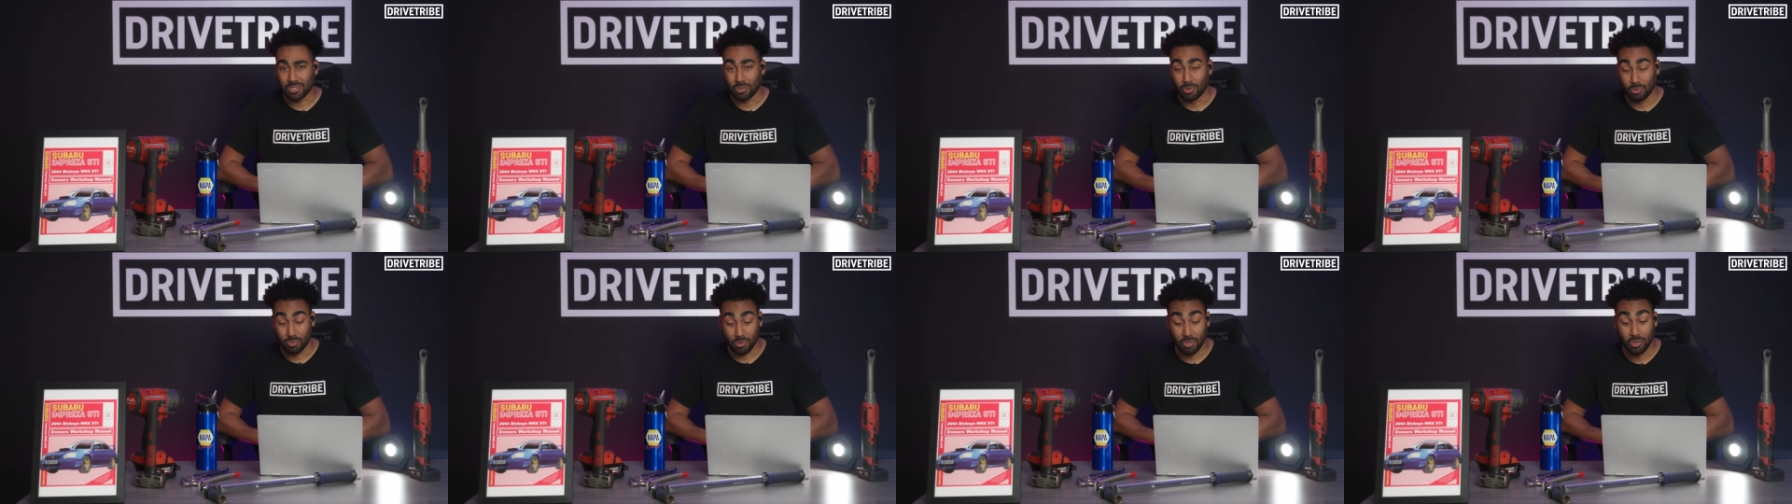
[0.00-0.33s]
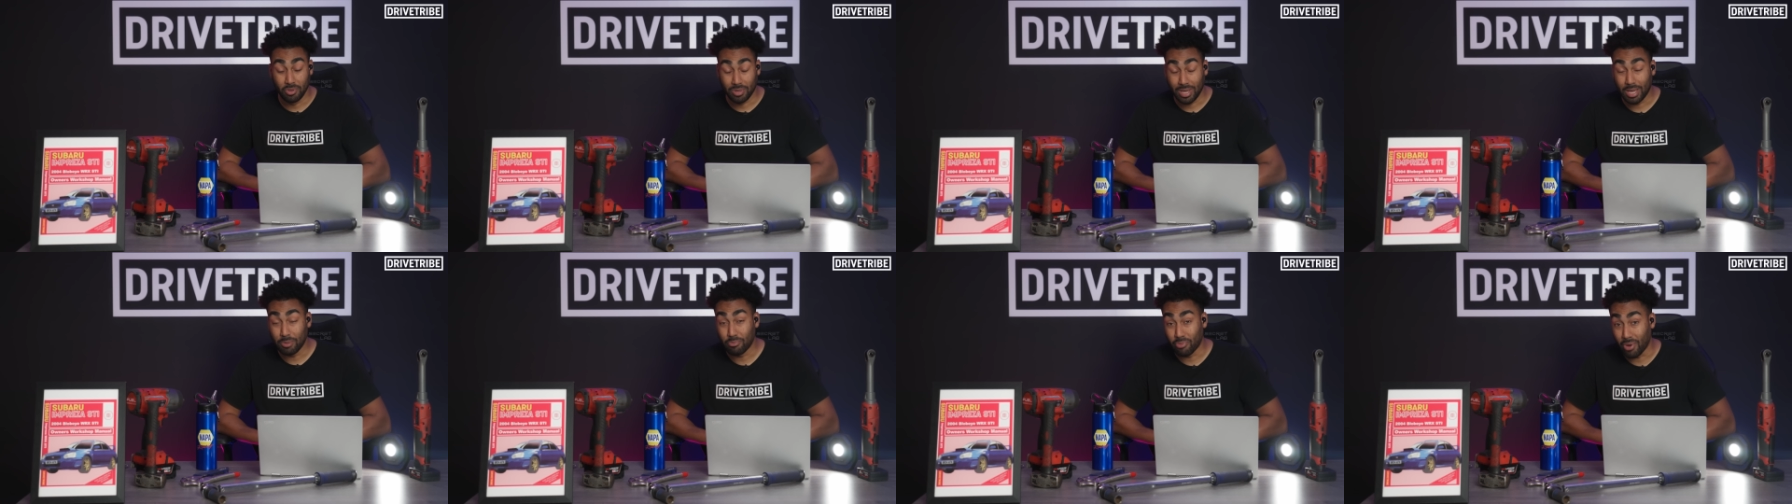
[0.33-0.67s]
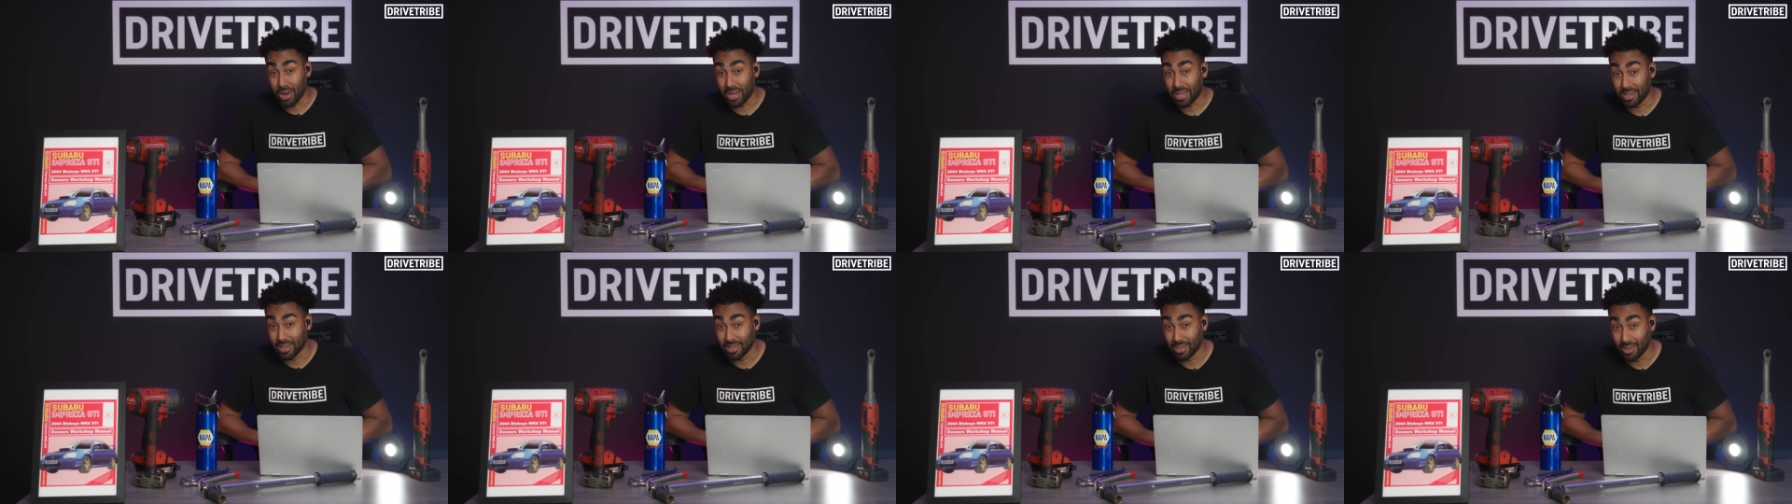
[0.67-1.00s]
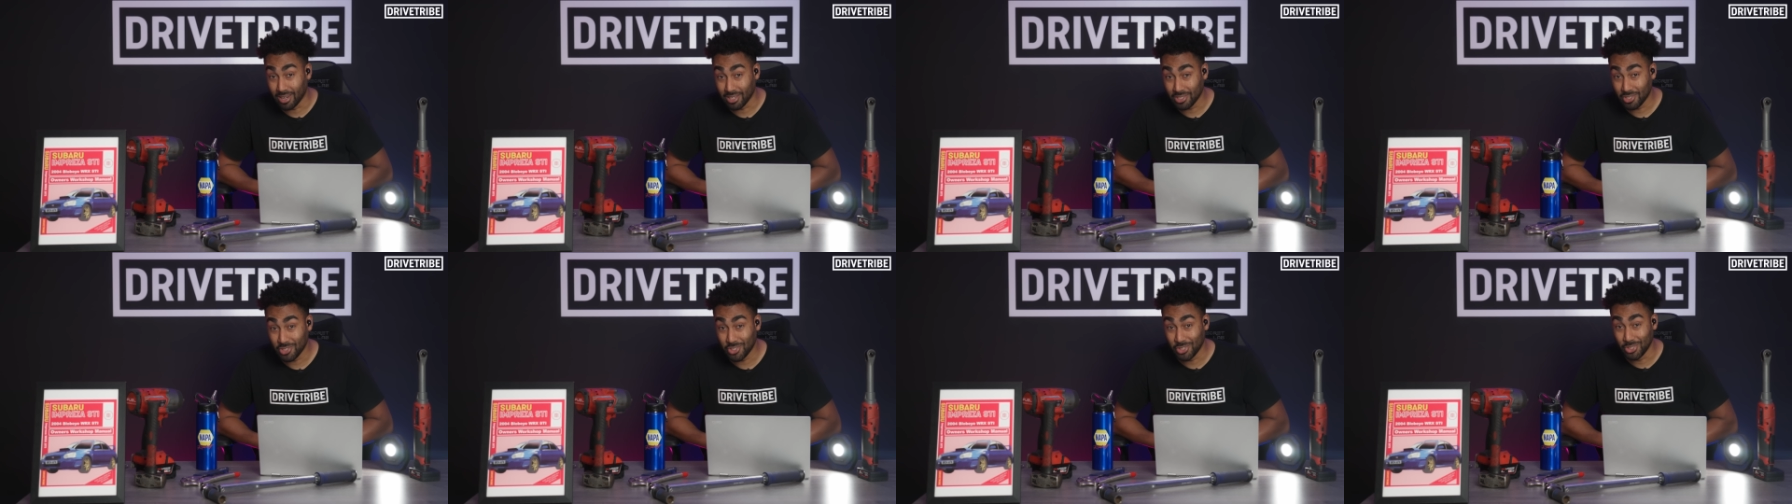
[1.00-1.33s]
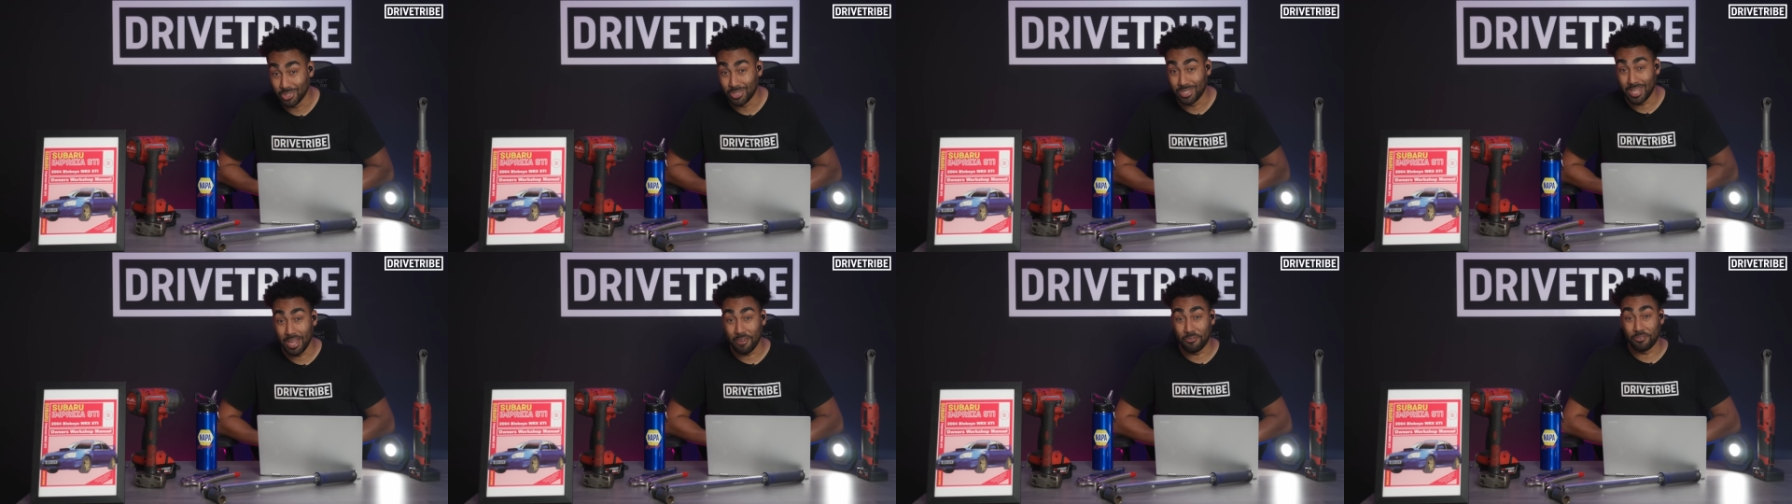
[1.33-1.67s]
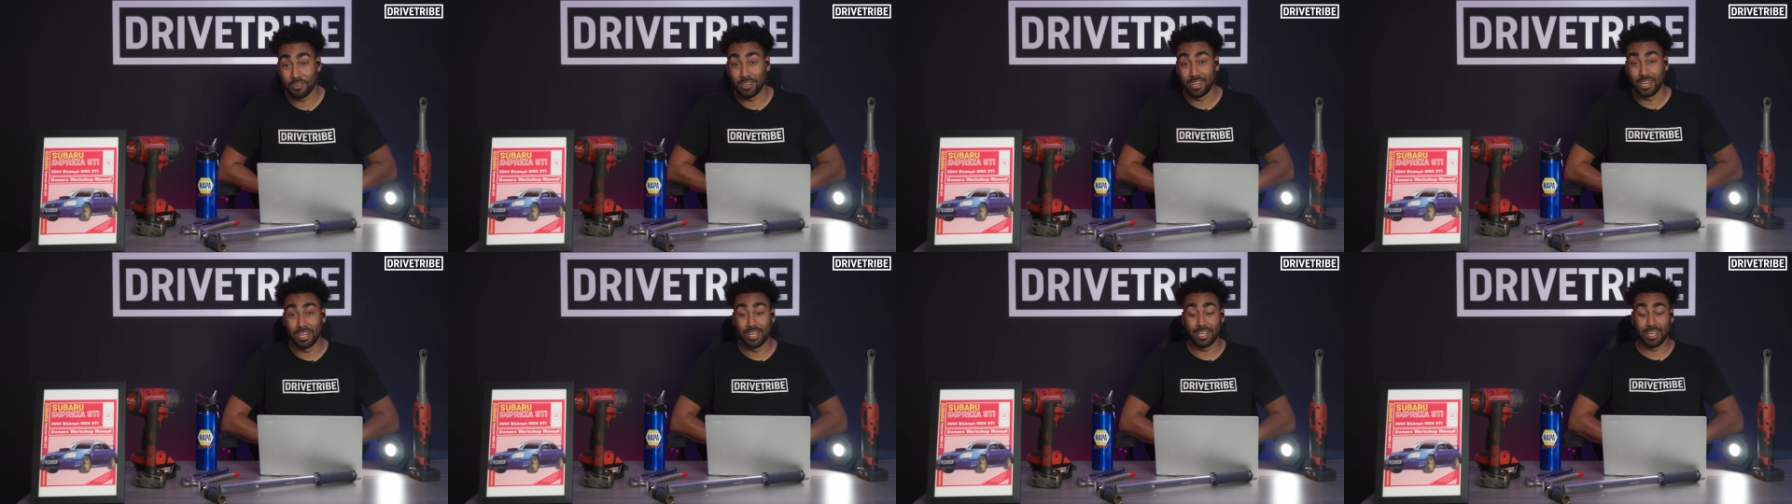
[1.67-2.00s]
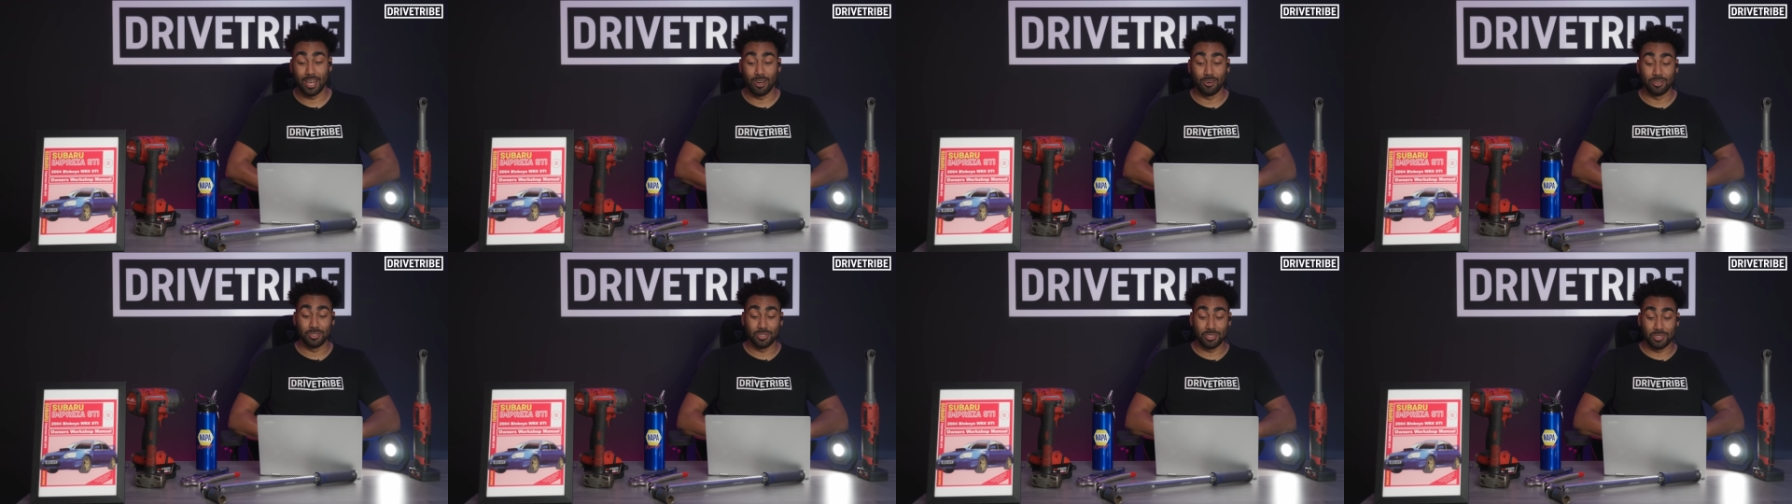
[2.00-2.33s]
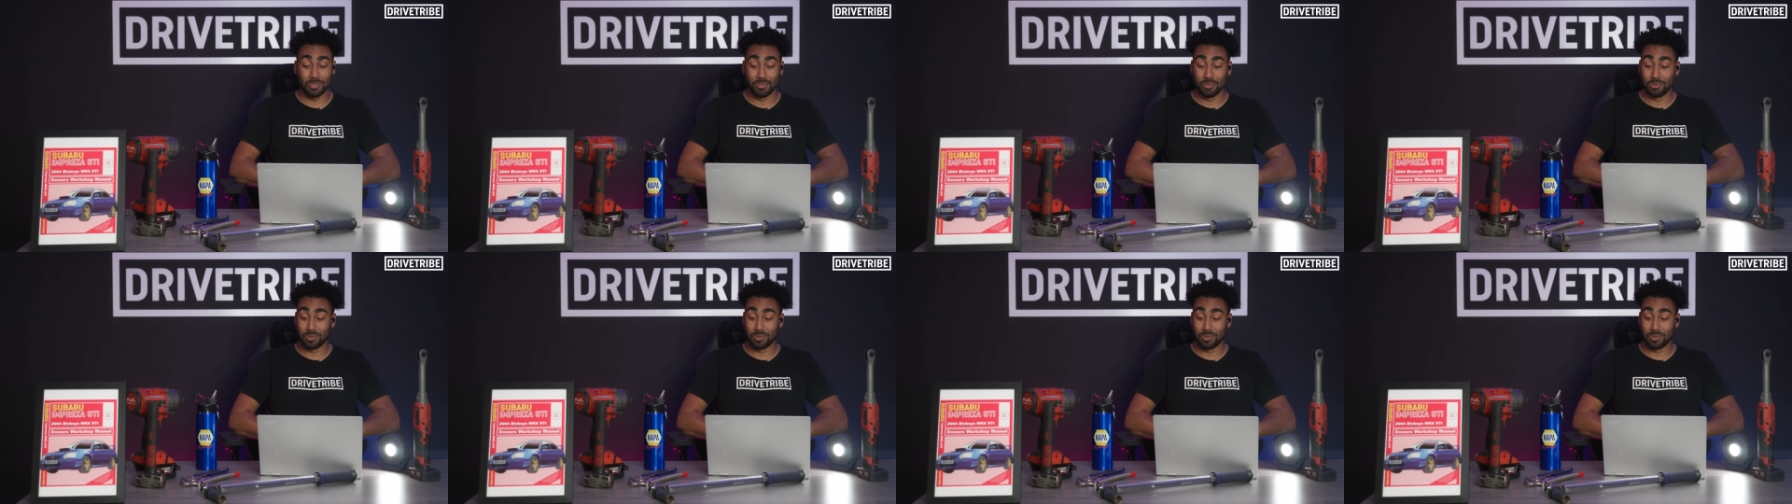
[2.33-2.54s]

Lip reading: or UK breaker yards should definitely get onto,